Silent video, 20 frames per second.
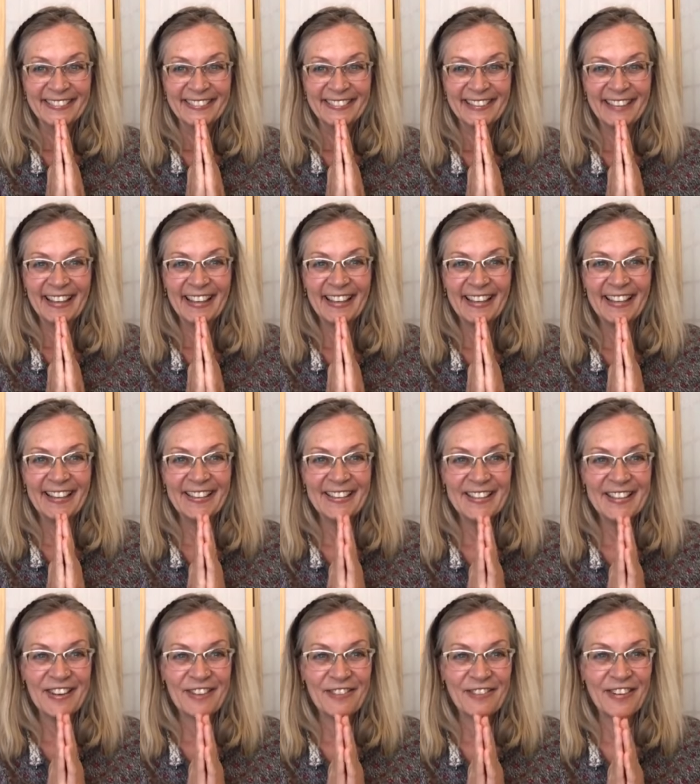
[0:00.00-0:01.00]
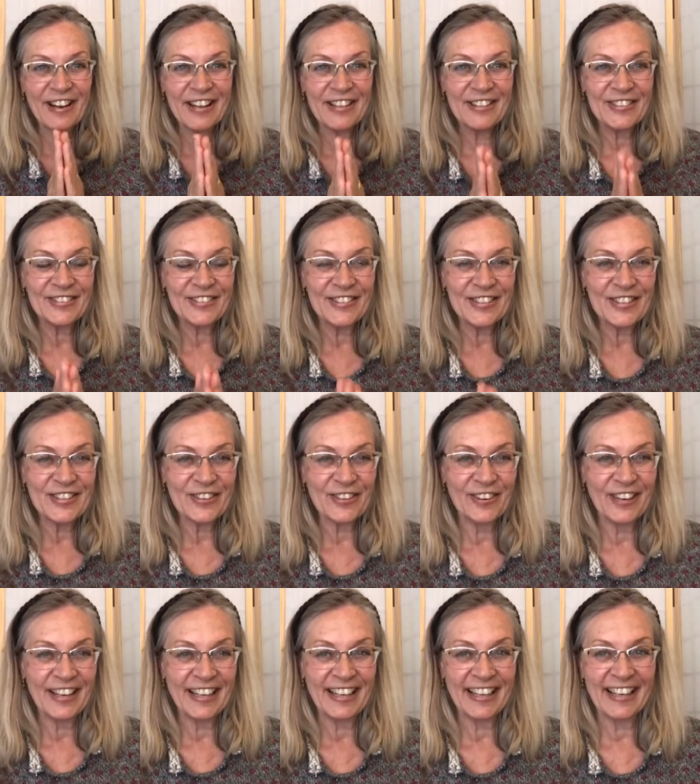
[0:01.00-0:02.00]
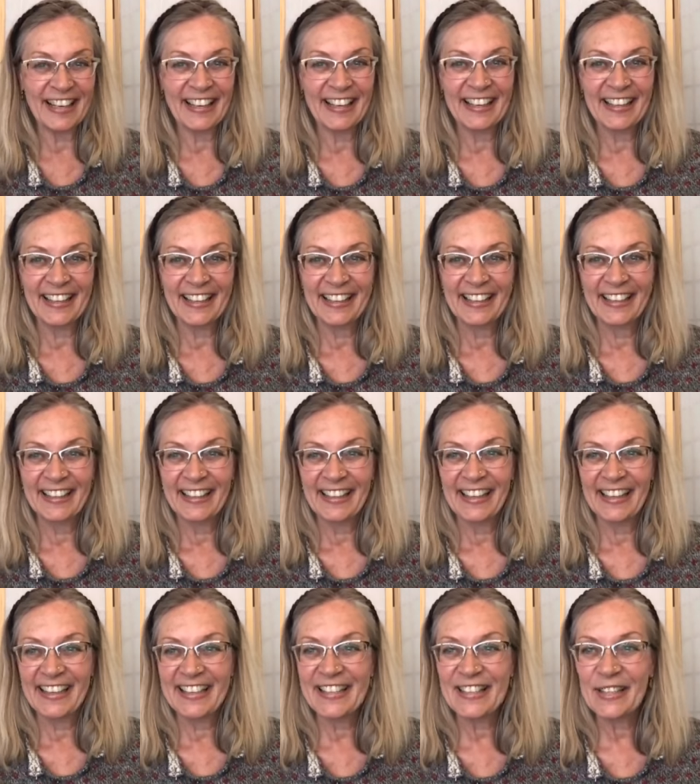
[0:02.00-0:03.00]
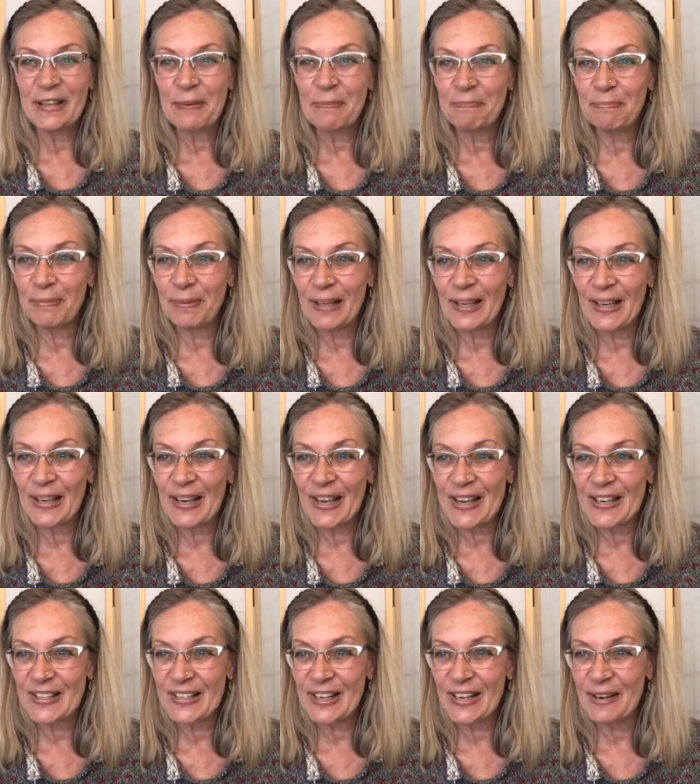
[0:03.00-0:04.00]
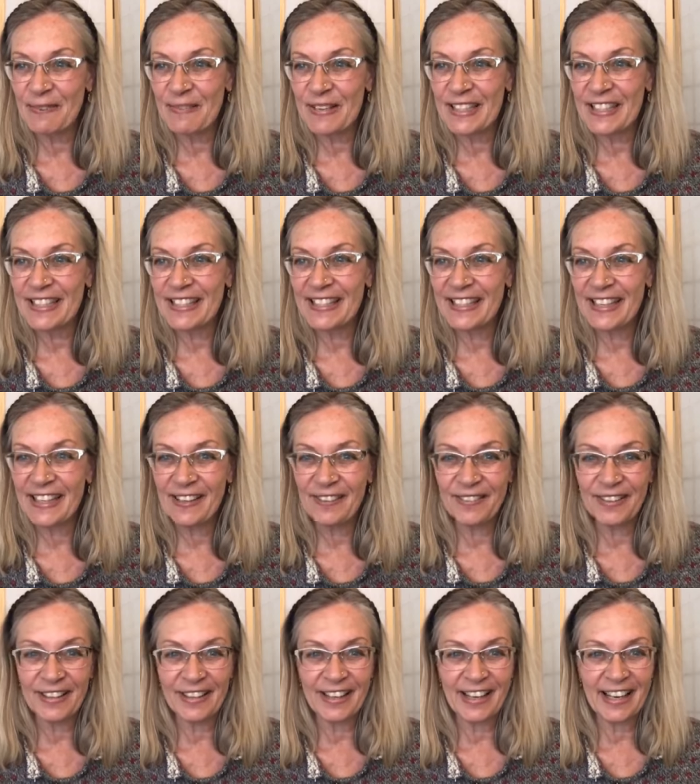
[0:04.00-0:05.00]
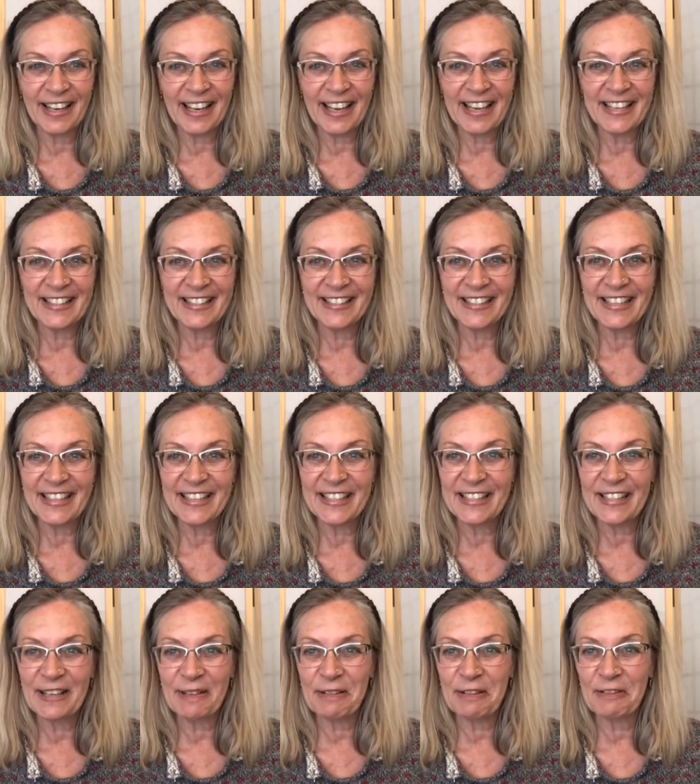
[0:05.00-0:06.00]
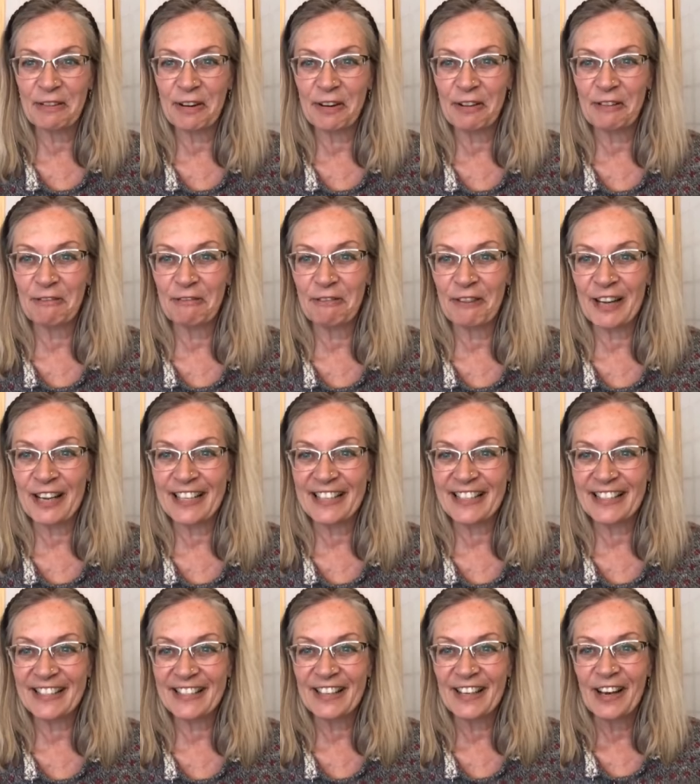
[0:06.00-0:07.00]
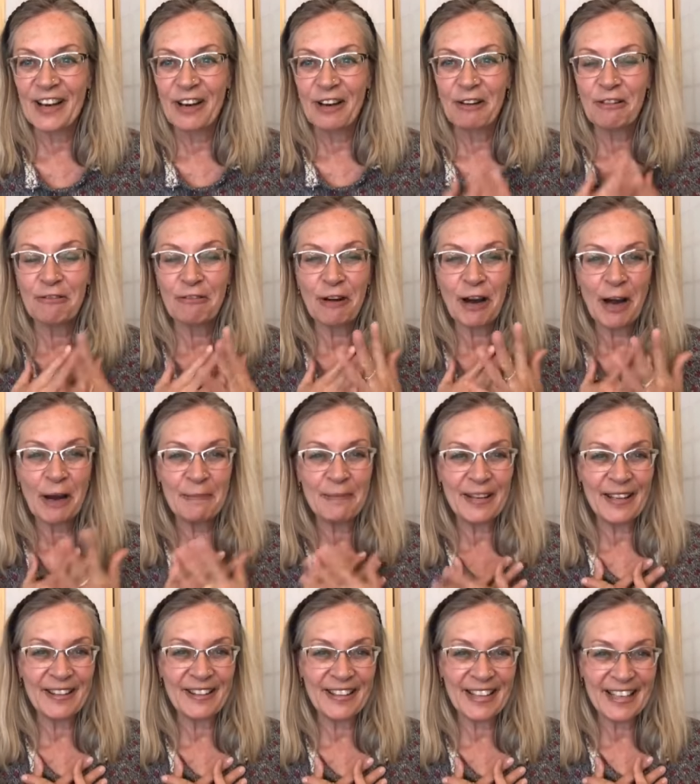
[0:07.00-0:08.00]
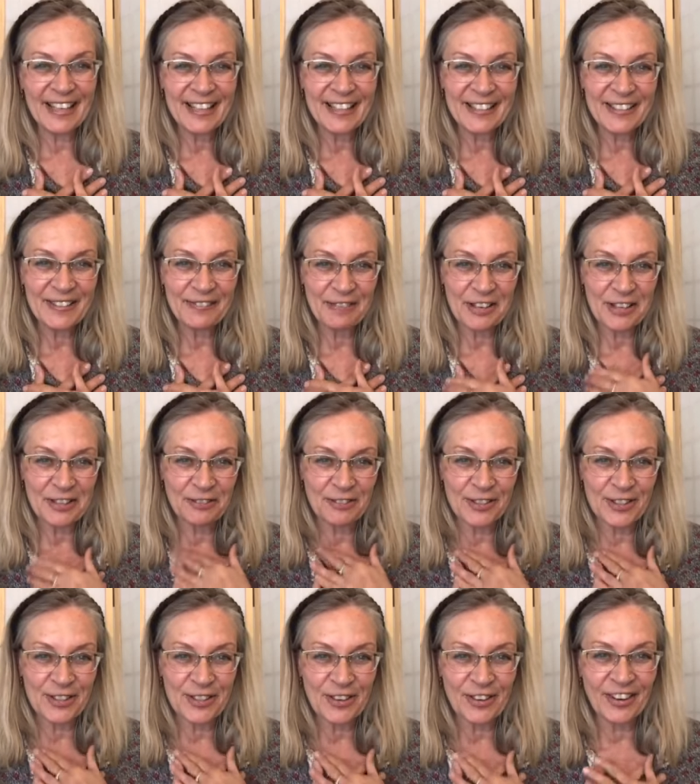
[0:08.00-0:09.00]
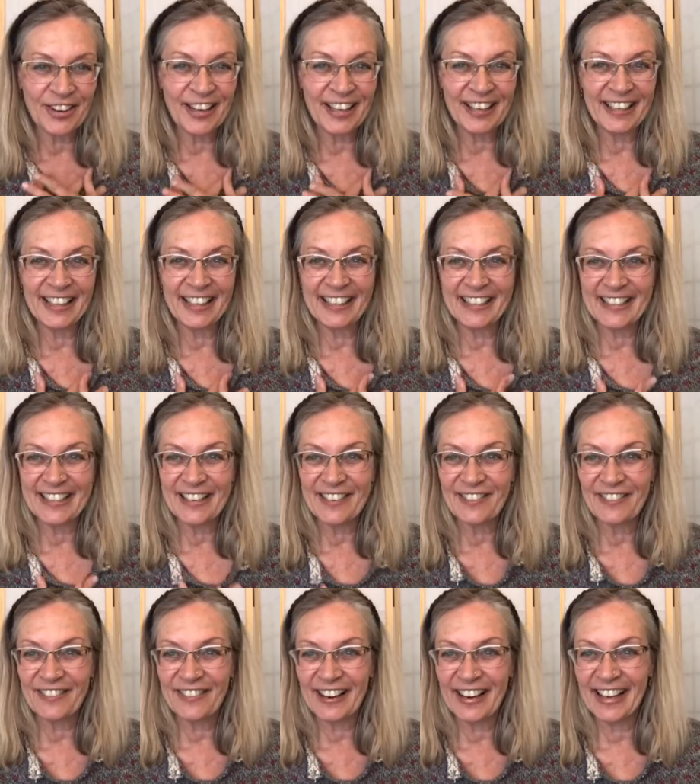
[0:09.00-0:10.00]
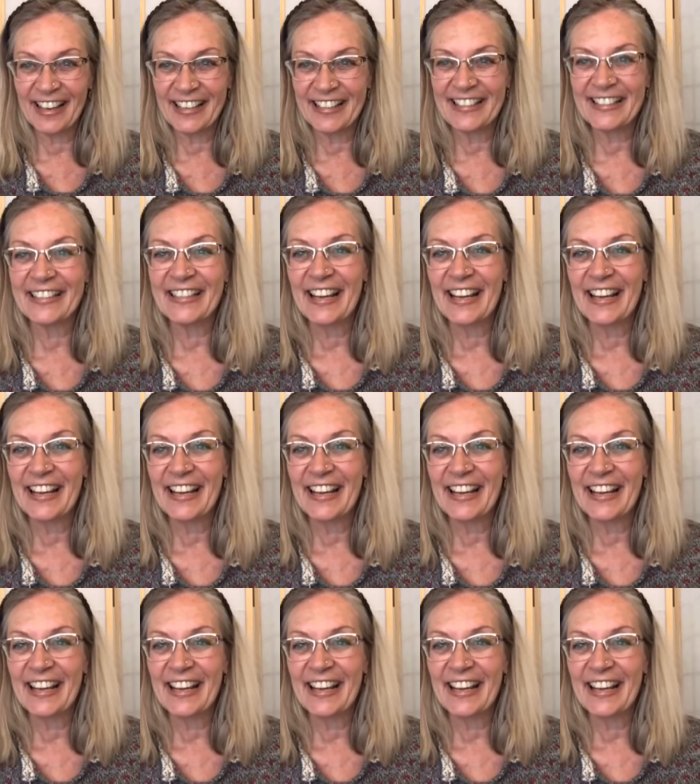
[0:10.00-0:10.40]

Thank you, dear friends, for joining. It's a pleasure. Let me see whether I can see some of our friends. Robbie, thank you so much for joining, dear friend.